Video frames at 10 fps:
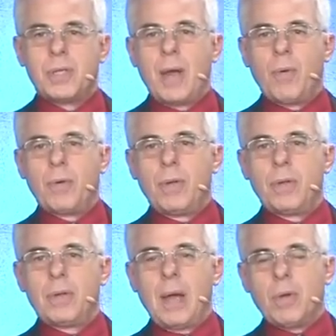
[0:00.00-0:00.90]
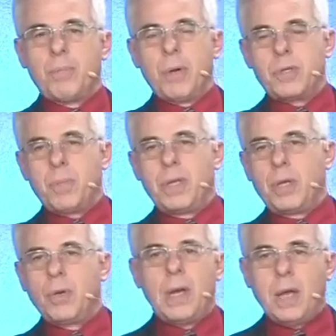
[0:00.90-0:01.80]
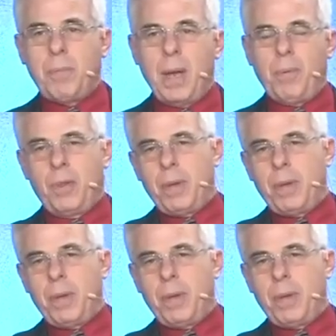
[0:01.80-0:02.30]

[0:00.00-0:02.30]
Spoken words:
they were supposed to be the unique people,